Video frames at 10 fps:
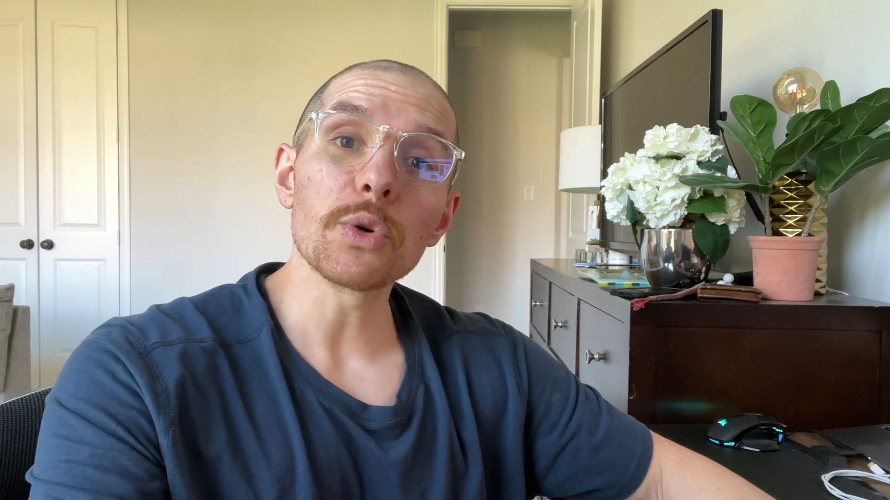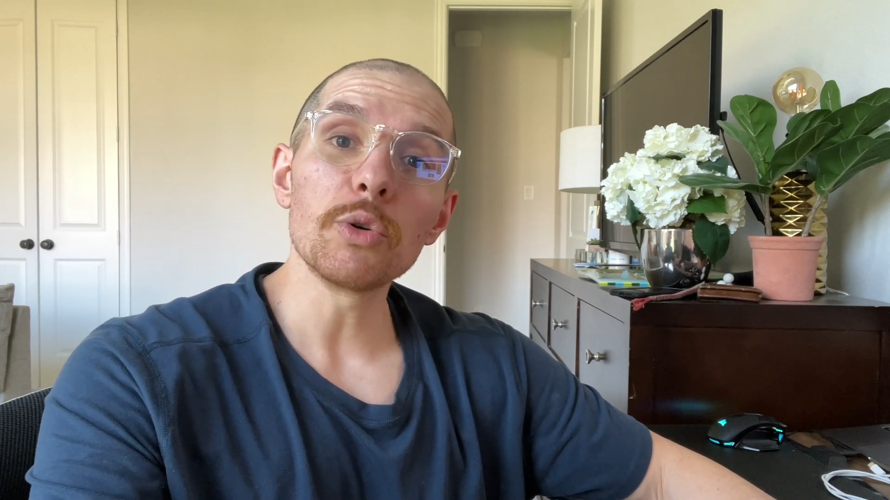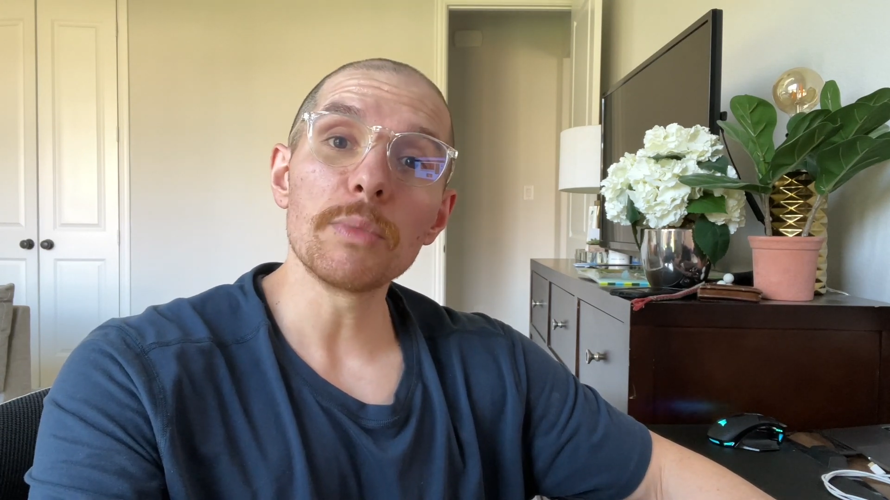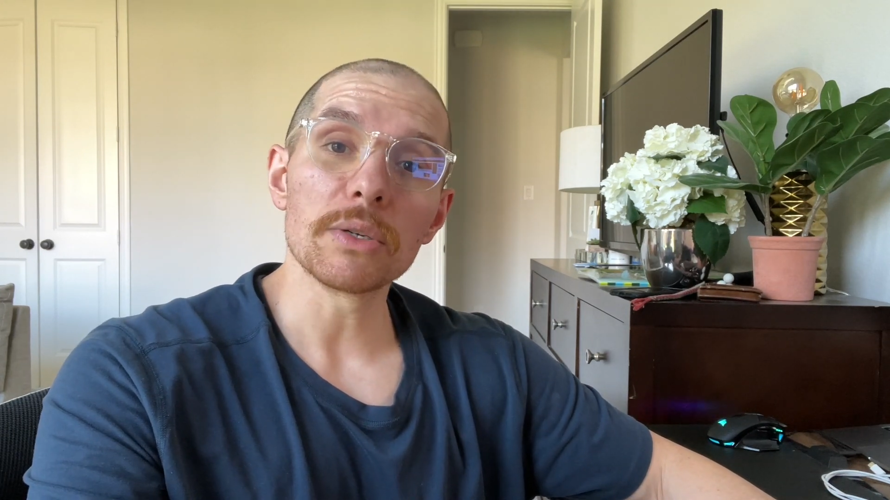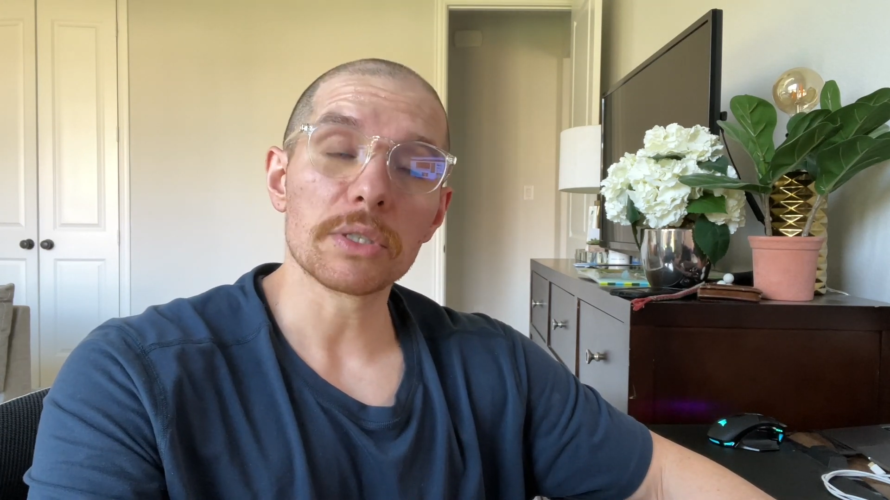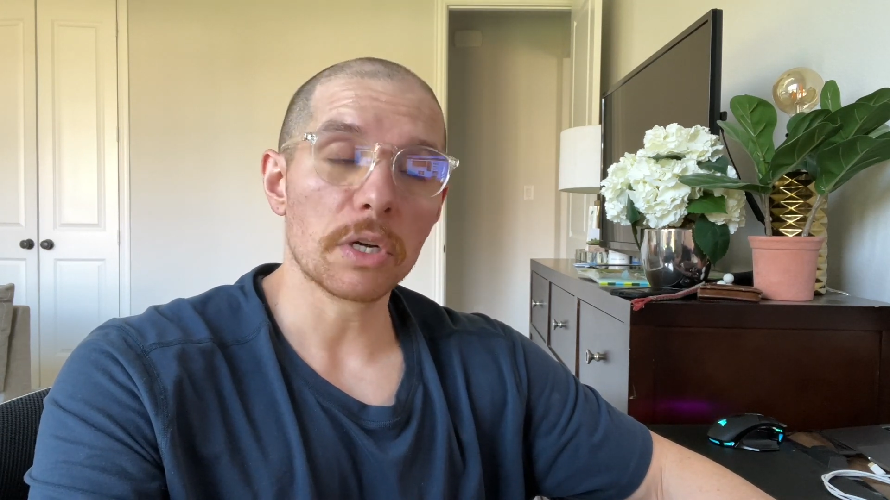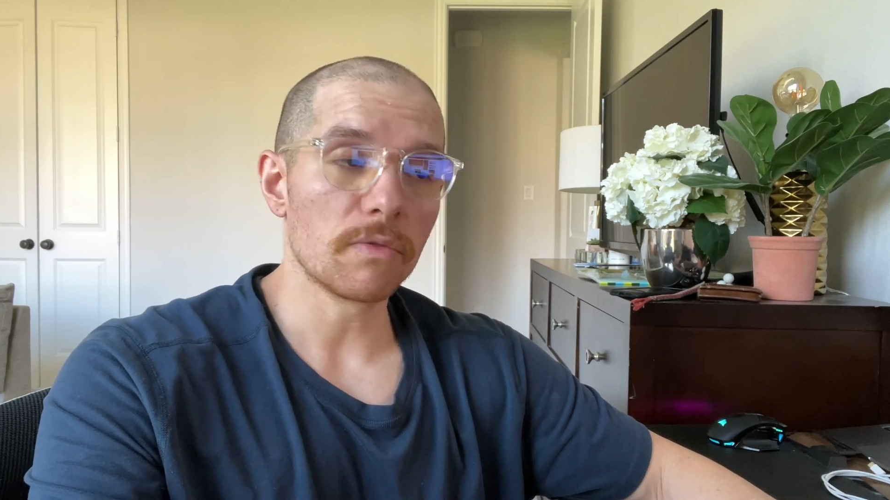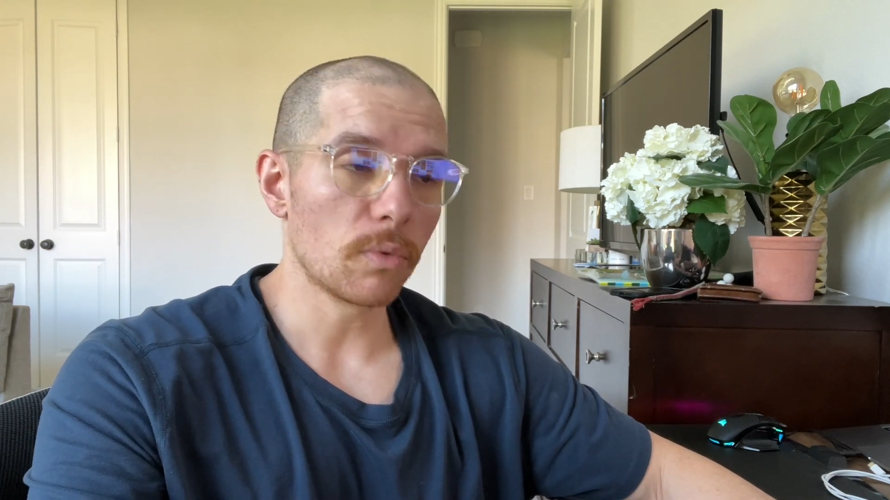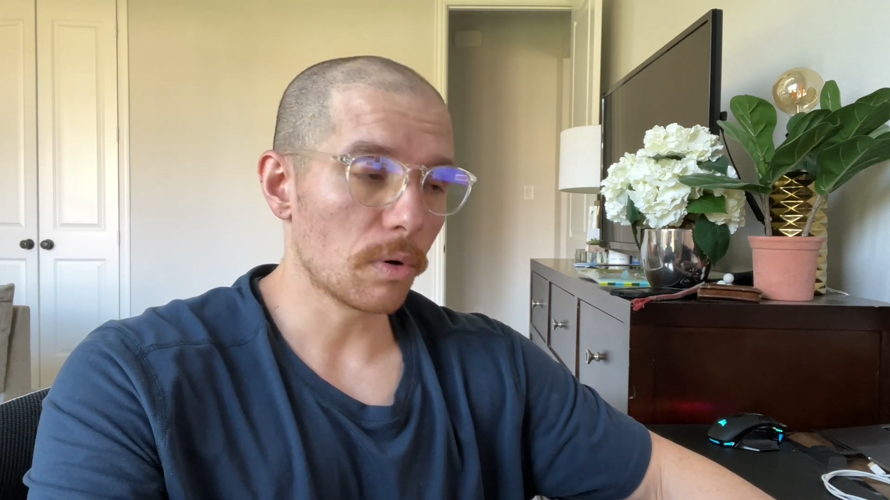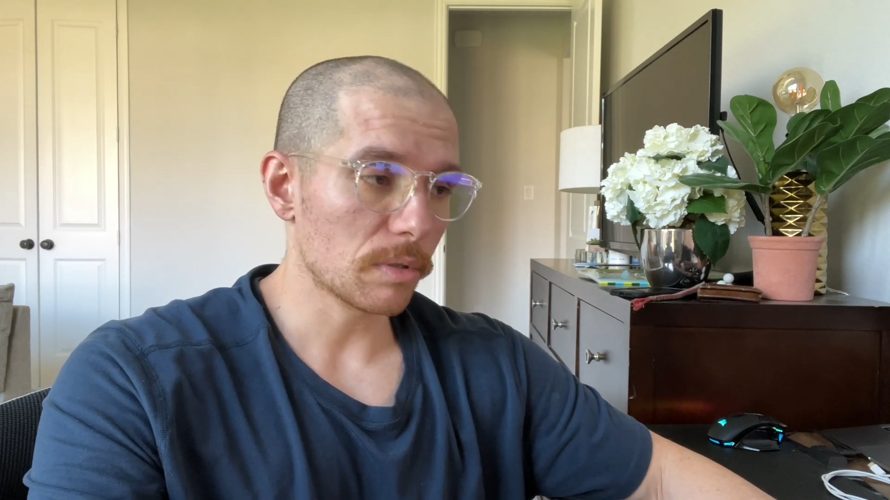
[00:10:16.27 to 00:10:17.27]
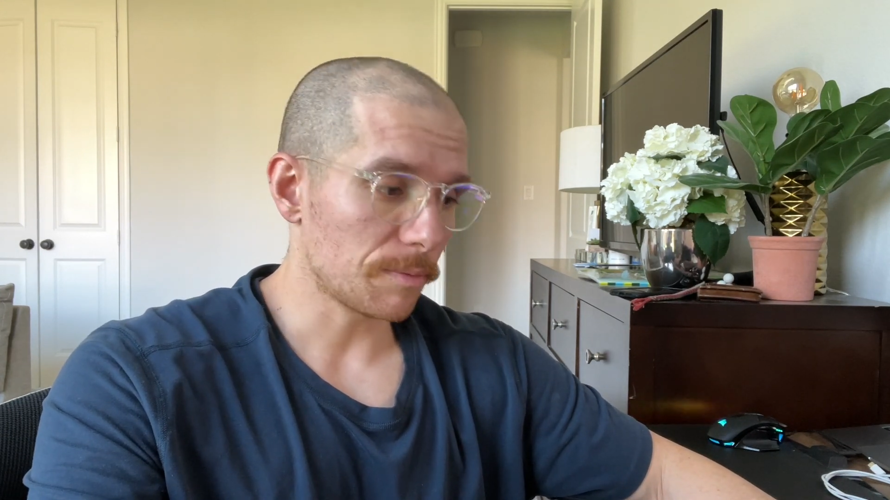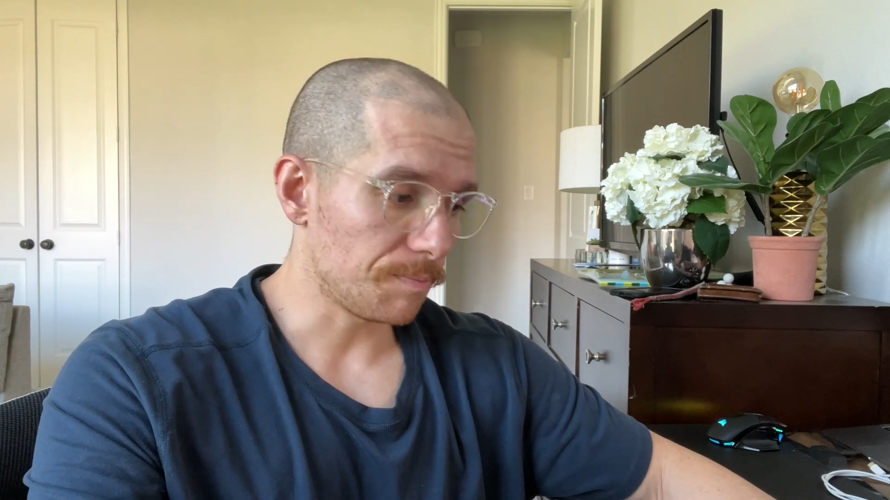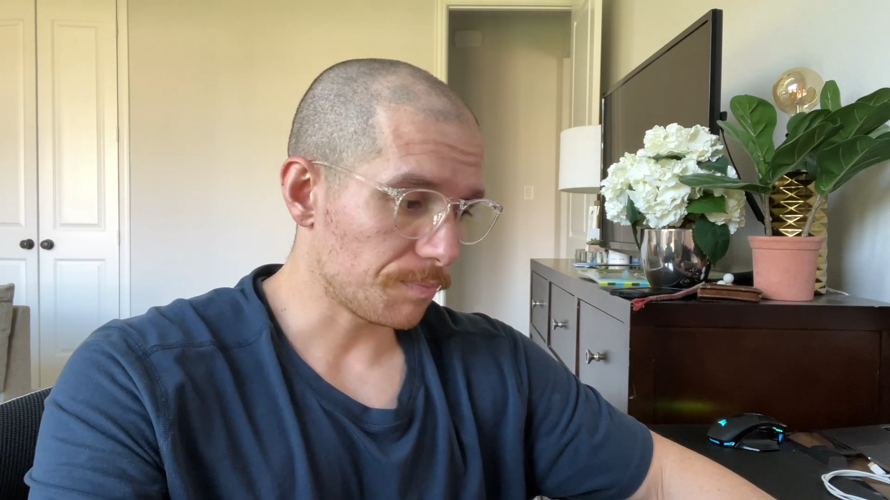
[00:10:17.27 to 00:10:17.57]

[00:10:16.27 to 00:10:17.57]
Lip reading: rumors of wars.